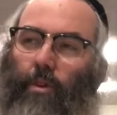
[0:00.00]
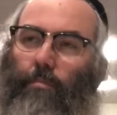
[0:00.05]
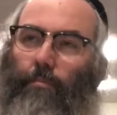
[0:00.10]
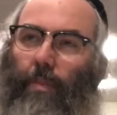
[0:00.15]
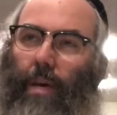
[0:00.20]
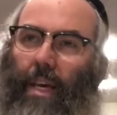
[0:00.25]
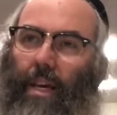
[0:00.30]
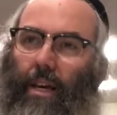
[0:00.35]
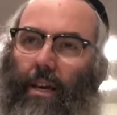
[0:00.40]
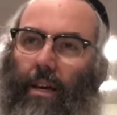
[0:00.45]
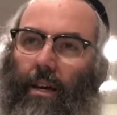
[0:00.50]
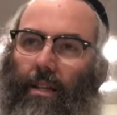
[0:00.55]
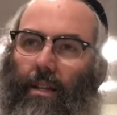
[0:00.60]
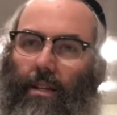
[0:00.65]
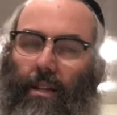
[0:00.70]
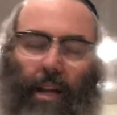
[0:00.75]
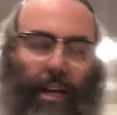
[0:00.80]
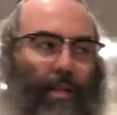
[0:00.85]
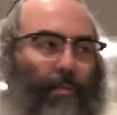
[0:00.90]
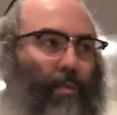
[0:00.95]
peak that
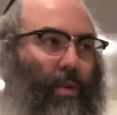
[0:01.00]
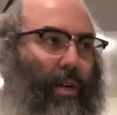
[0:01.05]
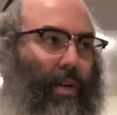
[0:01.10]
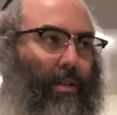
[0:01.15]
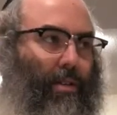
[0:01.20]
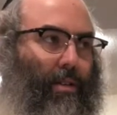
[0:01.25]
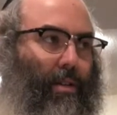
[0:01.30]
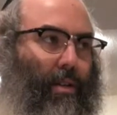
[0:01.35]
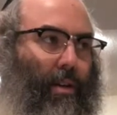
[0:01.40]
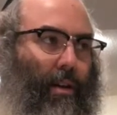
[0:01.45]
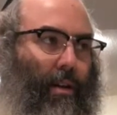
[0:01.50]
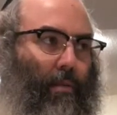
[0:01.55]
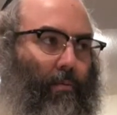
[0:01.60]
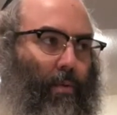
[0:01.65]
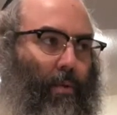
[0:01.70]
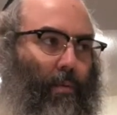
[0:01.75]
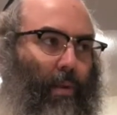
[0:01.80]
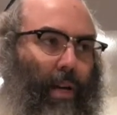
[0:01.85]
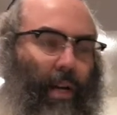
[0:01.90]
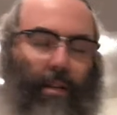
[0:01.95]
takes place
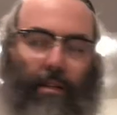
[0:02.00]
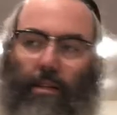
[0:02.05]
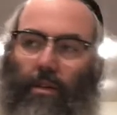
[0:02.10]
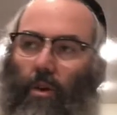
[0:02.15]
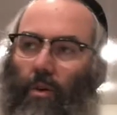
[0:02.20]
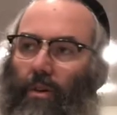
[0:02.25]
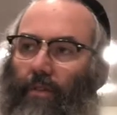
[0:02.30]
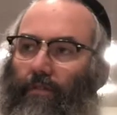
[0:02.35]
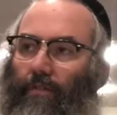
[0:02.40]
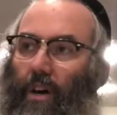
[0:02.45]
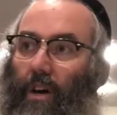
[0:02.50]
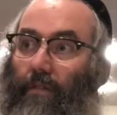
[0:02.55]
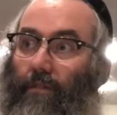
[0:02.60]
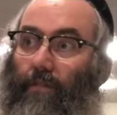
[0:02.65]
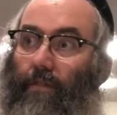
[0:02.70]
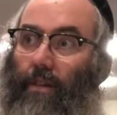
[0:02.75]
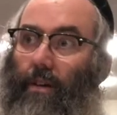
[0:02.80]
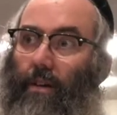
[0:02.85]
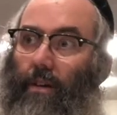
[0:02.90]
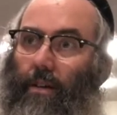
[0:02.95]
when we get to Torah Vav,
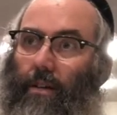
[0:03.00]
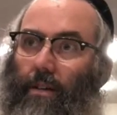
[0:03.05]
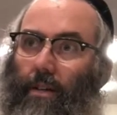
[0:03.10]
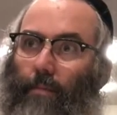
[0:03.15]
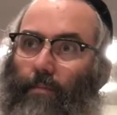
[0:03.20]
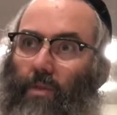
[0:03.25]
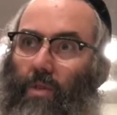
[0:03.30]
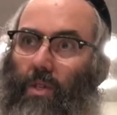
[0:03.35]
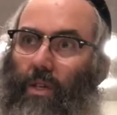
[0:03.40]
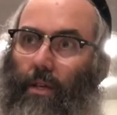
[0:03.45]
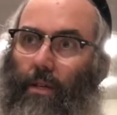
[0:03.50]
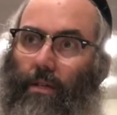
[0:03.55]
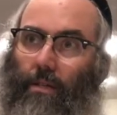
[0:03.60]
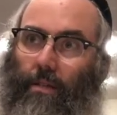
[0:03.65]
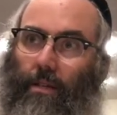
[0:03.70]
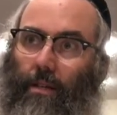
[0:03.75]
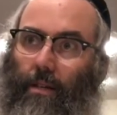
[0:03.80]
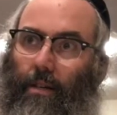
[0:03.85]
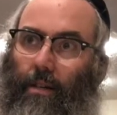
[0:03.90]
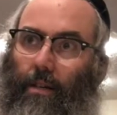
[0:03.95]
number
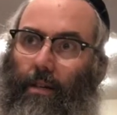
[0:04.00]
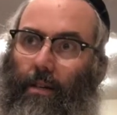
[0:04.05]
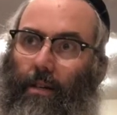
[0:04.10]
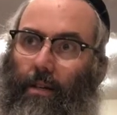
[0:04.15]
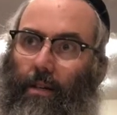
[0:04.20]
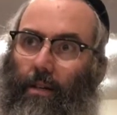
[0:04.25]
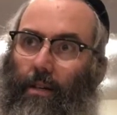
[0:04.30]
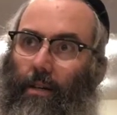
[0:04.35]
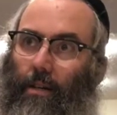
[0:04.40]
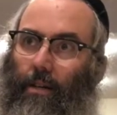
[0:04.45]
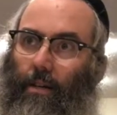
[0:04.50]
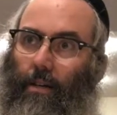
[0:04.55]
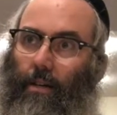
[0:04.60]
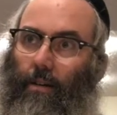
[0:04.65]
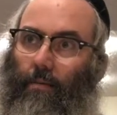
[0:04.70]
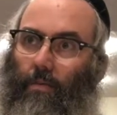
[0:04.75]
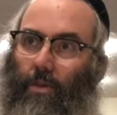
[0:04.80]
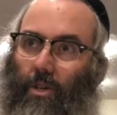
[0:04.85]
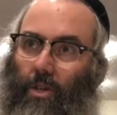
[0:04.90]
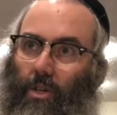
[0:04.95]
6,
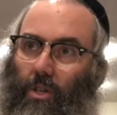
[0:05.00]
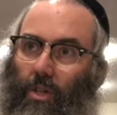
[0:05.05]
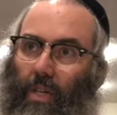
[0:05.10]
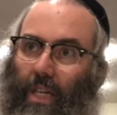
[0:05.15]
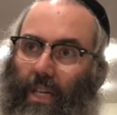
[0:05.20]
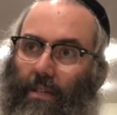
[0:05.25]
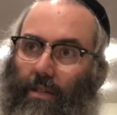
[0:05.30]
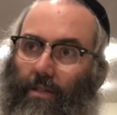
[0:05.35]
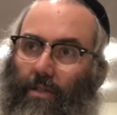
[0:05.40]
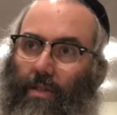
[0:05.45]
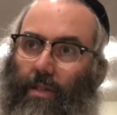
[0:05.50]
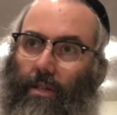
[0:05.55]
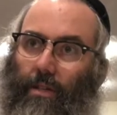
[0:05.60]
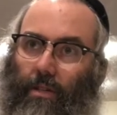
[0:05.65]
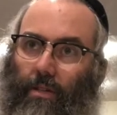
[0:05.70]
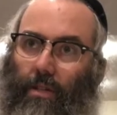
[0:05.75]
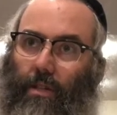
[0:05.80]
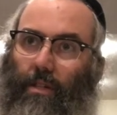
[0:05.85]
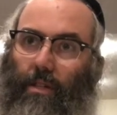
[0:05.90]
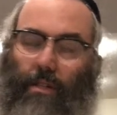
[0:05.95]
which is
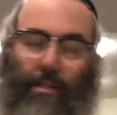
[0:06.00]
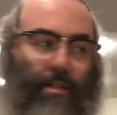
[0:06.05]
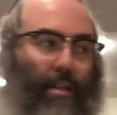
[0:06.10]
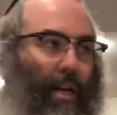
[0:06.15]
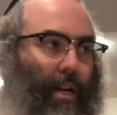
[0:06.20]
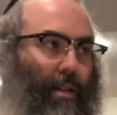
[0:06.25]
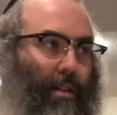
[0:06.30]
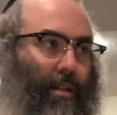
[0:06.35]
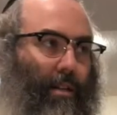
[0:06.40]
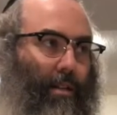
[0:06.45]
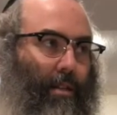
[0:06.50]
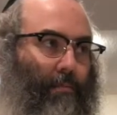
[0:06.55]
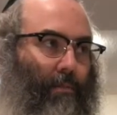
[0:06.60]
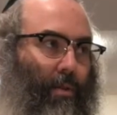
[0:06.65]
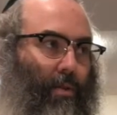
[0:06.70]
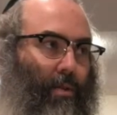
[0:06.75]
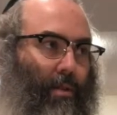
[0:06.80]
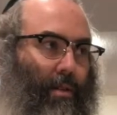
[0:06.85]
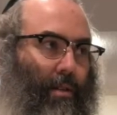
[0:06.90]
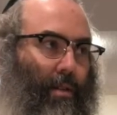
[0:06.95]
still to this day the
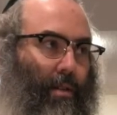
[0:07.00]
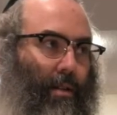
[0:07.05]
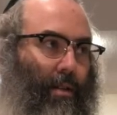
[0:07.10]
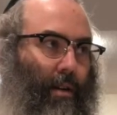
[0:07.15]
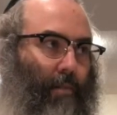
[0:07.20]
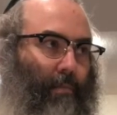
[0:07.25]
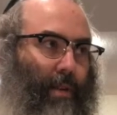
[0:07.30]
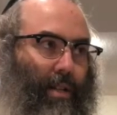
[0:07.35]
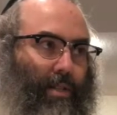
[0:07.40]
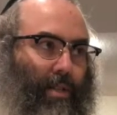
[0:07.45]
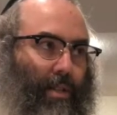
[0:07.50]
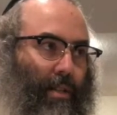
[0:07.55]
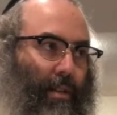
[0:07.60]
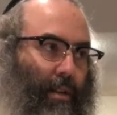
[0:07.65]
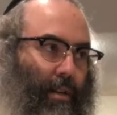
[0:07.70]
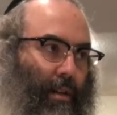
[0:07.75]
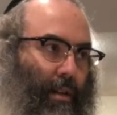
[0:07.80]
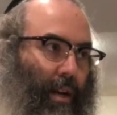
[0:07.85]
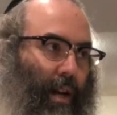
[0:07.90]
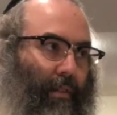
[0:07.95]
most amazing
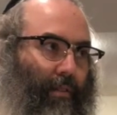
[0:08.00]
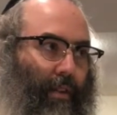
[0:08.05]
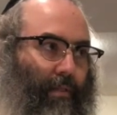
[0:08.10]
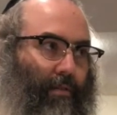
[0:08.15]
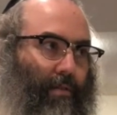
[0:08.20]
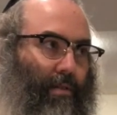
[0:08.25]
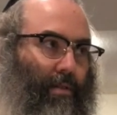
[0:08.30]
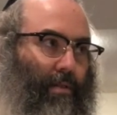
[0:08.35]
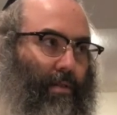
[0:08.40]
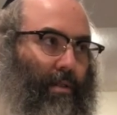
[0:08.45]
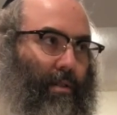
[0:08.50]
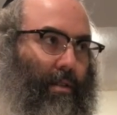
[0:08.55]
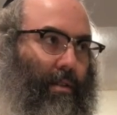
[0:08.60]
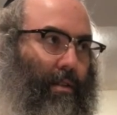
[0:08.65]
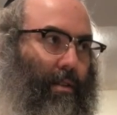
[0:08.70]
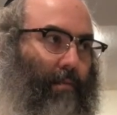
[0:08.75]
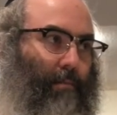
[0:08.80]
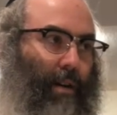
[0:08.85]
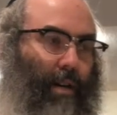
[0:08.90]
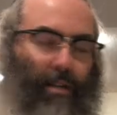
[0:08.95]
thing I've ever
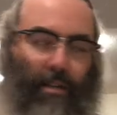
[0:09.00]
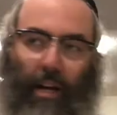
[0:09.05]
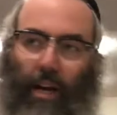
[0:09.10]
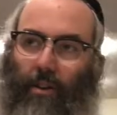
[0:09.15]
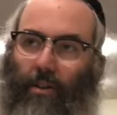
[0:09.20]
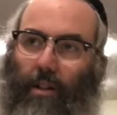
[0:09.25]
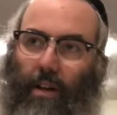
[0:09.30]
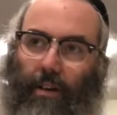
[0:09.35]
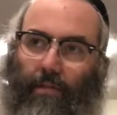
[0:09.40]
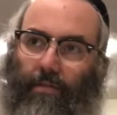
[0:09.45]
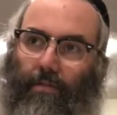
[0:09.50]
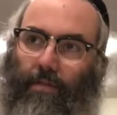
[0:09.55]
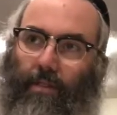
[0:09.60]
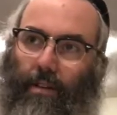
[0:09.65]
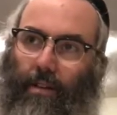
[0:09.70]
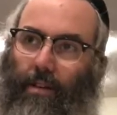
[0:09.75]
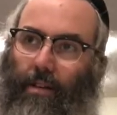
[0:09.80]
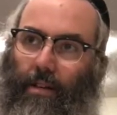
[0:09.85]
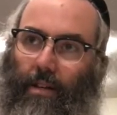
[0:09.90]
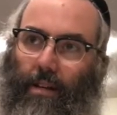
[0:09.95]
seen in my entire life
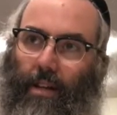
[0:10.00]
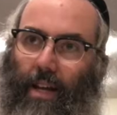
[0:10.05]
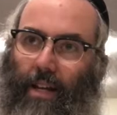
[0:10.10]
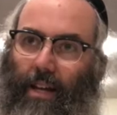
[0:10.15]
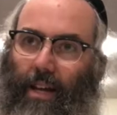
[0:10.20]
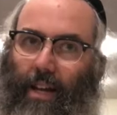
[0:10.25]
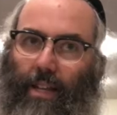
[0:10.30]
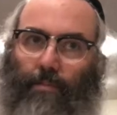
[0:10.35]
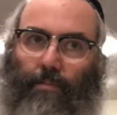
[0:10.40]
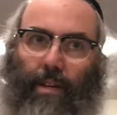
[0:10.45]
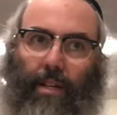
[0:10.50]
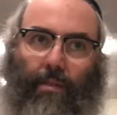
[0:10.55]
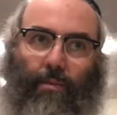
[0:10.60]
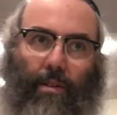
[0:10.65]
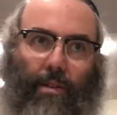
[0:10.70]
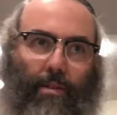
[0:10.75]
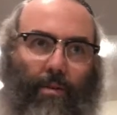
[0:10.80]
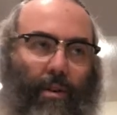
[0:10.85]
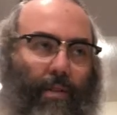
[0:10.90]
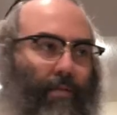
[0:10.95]
in any aspect
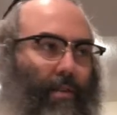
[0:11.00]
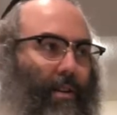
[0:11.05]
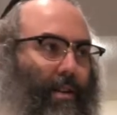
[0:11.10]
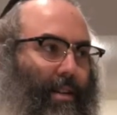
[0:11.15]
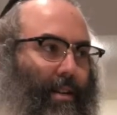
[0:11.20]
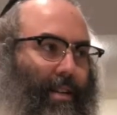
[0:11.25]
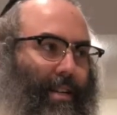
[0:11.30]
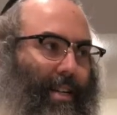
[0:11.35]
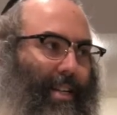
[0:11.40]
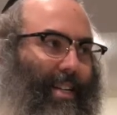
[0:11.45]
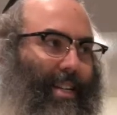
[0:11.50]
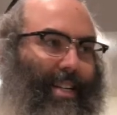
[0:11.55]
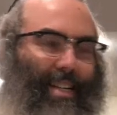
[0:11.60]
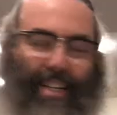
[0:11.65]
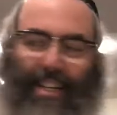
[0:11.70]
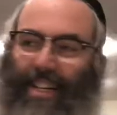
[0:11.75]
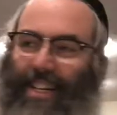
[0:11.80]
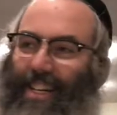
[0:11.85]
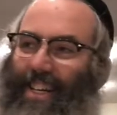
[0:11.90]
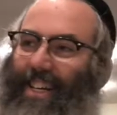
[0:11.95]
whatsoever.
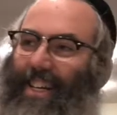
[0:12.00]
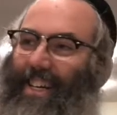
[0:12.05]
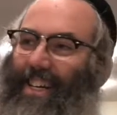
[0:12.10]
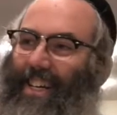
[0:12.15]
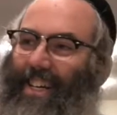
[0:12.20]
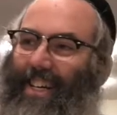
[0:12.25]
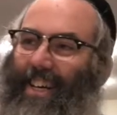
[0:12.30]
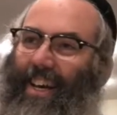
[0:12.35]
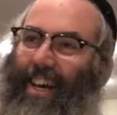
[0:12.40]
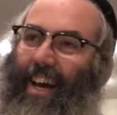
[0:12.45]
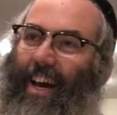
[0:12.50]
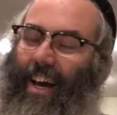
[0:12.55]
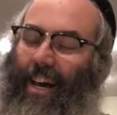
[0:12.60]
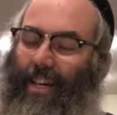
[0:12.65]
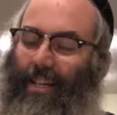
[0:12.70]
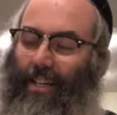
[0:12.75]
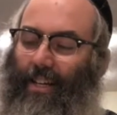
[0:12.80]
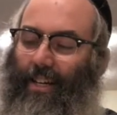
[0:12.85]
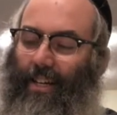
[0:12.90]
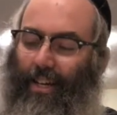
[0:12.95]

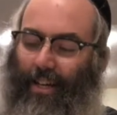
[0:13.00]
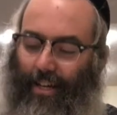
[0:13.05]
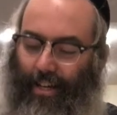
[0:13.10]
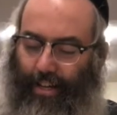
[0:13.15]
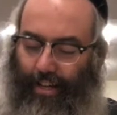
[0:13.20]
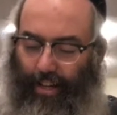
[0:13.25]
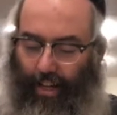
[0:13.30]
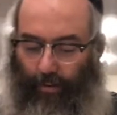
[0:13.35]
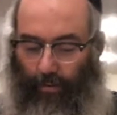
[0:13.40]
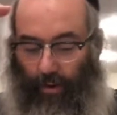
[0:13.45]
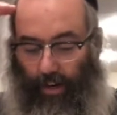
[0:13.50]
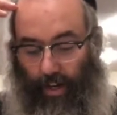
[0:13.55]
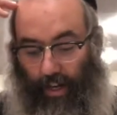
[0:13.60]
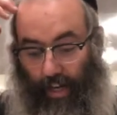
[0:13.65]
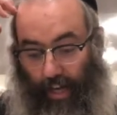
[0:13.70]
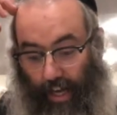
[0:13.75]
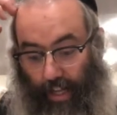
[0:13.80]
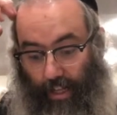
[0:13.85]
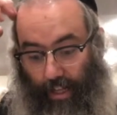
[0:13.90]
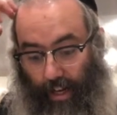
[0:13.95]
and we're going to
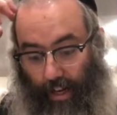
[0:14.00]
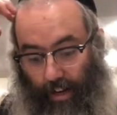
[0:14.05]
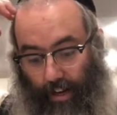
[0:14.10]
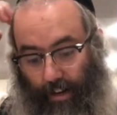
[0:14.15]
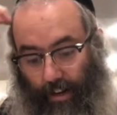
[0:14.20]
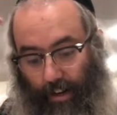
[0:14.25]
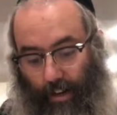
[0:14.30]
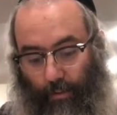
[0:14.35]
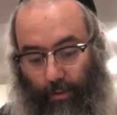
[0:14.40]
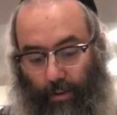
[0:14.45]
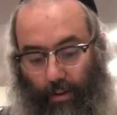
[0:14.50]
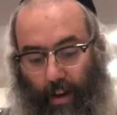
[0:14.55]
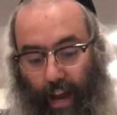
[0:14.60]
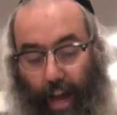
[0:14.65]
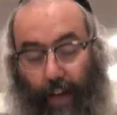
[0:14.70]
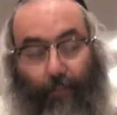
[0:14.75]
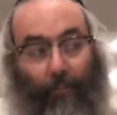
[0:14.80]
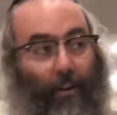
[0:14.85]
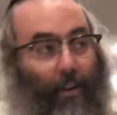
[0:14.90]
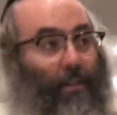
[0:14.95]
get there. We're
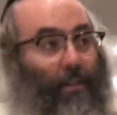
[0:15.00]
halfway